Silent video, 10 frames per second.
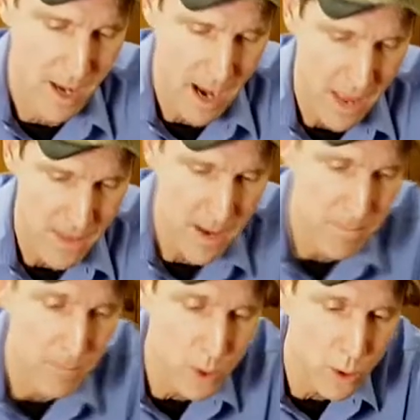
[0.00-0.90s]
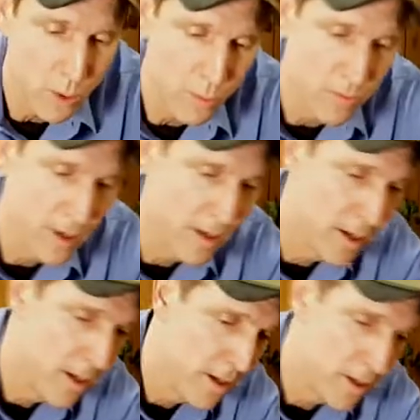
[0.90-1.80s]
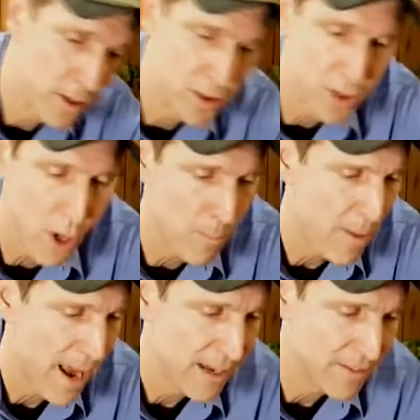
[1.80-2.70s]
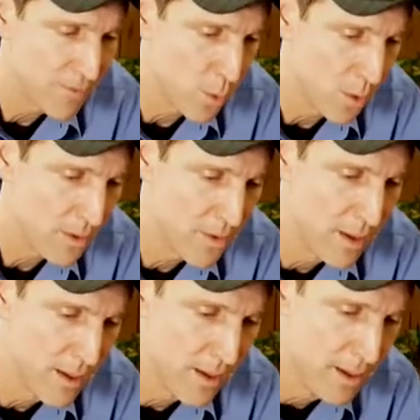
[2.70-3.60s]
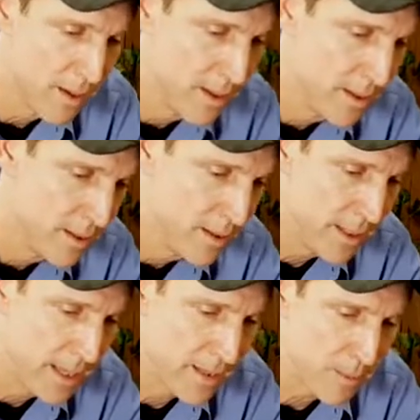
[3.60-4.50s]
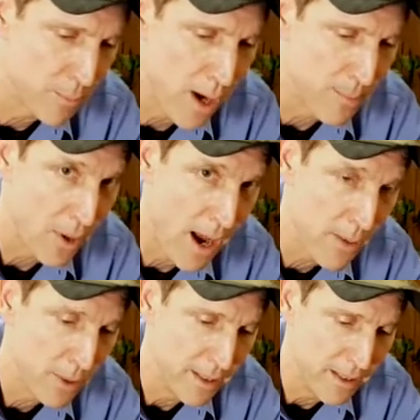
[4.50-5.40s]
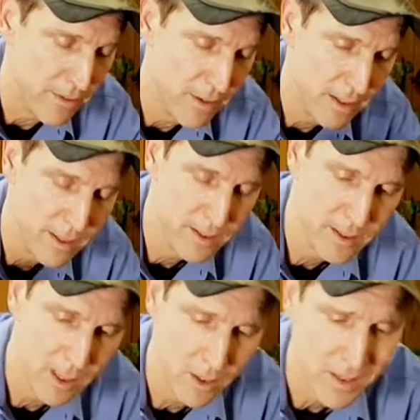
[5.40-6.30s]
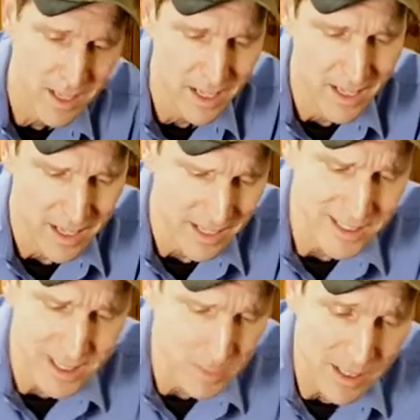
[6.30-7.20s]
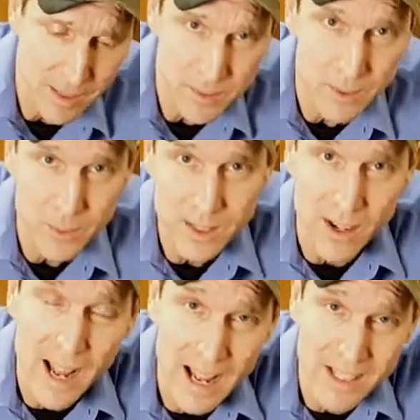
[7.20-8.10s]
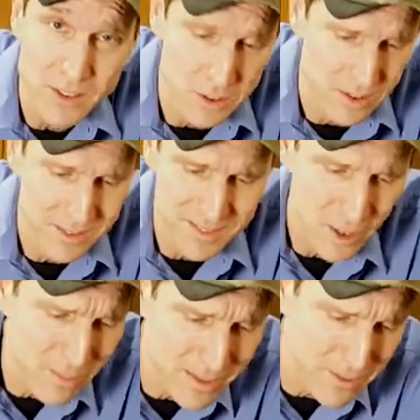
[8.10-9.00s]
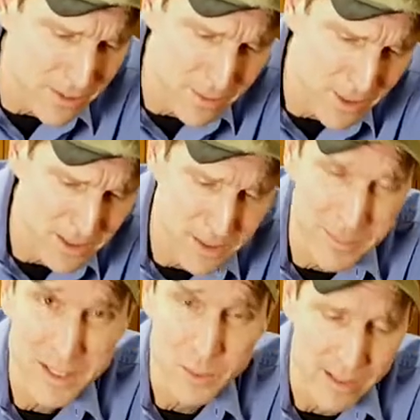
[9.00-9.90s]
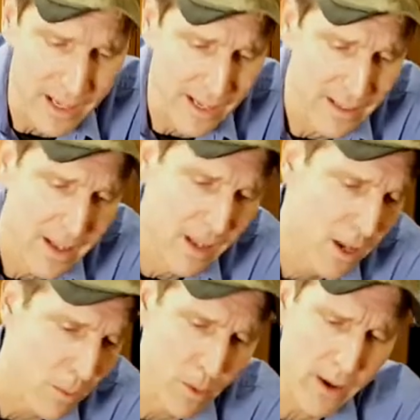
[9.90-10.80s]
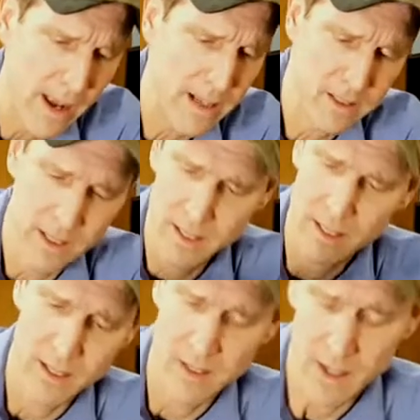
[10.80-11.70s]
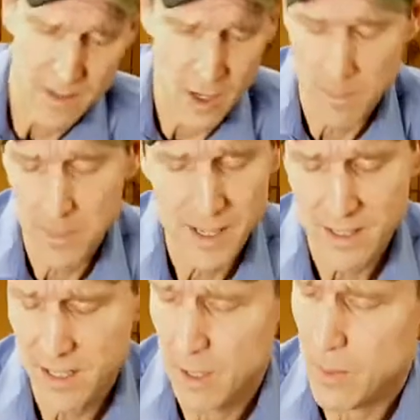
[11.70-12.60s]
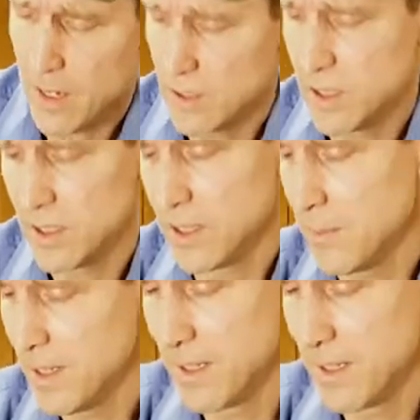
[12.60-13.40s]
and then move your scope back and forth to get the proper eye relief. So it just becomes a real hassle. Nobody really wants to mess with that. Whereas, you know, Picatinny rail system,